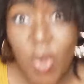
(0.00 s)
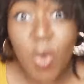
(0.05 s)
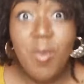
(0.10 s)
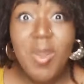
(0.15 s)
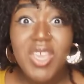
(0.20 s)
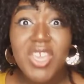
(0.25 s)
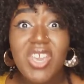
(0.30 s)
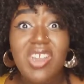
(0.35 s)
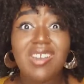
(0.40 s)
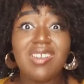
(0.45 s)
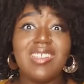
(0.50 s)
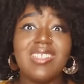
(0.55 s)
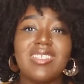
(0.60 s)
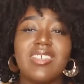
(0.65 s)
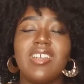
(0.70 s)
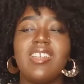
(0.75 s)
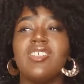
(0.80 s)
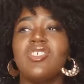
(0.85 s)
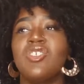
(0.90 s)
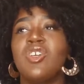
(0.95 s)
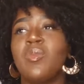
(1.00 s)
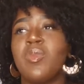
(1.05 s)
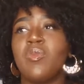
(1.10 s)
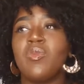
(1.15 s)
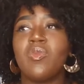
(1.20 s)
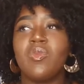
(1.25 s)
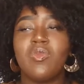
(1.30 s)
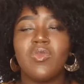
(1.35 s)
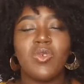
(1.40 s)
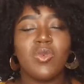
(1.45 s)
oh my god, let's catch up,
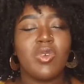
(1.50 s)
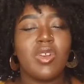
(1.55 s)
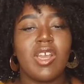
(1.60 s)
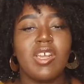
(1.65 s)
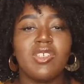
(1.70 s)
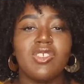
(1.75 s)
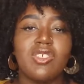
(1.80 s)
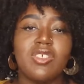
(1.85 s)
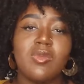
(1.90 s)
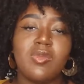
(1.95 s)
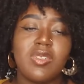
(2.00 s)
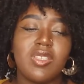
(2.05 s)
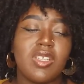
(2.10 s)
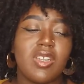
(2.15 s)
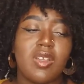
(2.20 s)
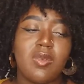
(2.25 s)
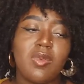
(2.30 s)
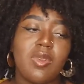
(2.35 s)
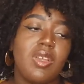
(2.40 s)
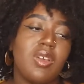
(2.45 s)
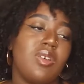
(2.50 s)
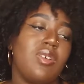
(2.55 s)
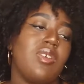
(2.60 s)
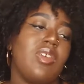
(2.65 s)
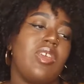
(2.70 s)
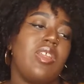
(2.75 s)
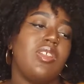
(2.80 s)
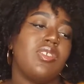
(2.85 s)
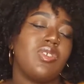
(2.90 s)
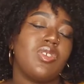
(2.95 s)
and we would catch up, and then I'd be like,
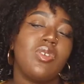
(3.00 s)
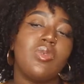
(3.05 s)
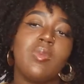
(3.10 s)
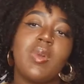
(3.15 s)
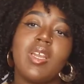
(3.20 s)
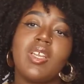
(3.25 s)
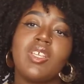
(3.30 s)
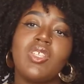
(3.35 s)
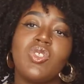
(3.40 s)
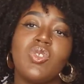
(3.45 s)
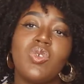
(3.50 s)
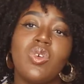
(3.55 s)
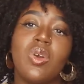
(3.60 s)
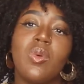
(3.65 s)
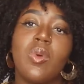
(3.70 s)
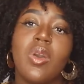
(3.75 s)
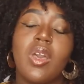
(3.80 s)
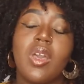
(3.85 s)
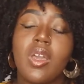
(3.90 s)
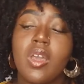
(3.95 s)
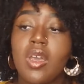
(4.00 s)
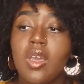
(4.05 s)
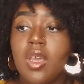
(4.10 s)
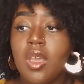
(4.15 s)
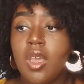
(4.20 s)
okay, let's go back and do our work.